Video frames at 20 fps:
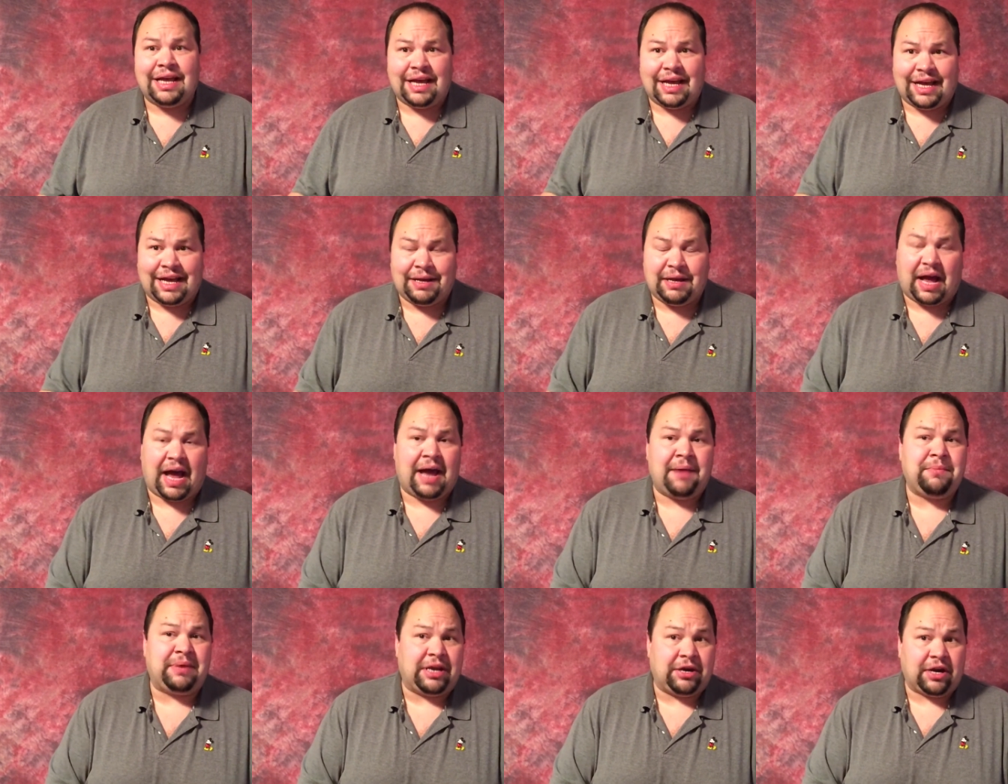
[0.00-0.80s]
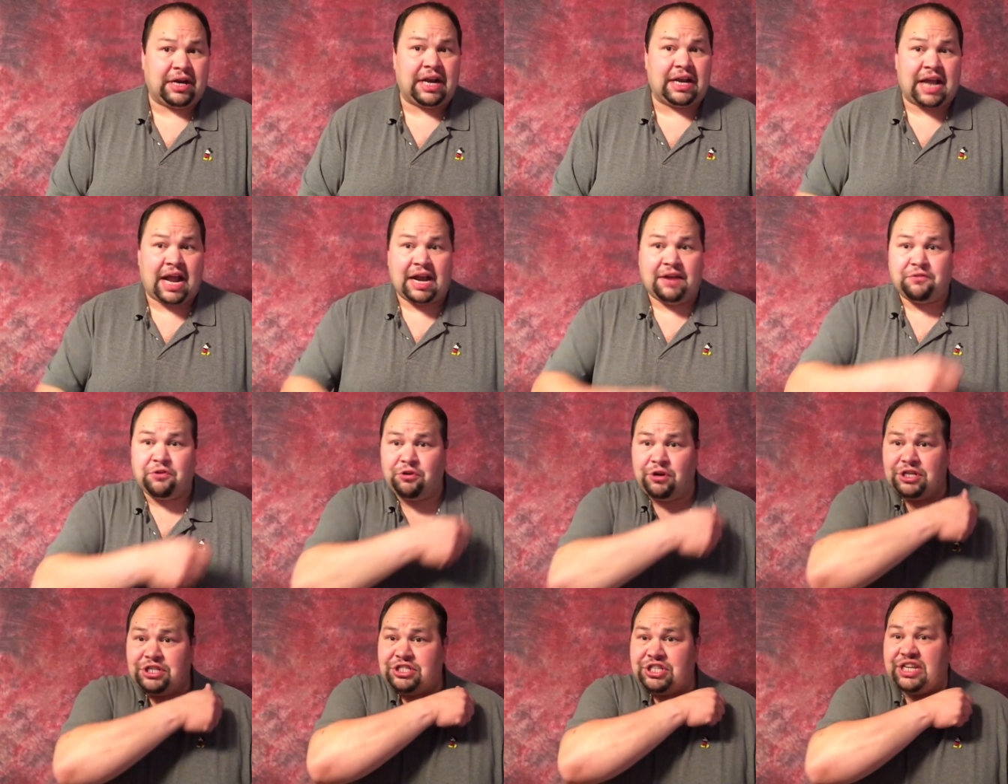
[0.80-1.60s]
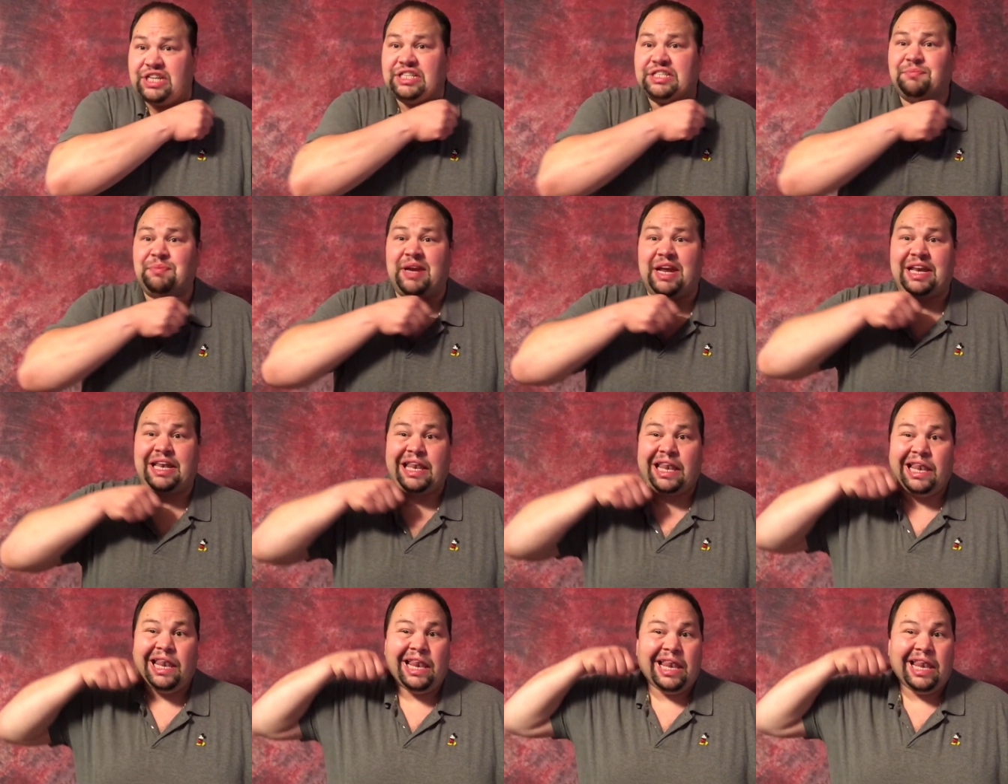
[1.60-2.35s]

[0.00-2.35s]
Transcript: Uh, I'm hearing a lot of Christians being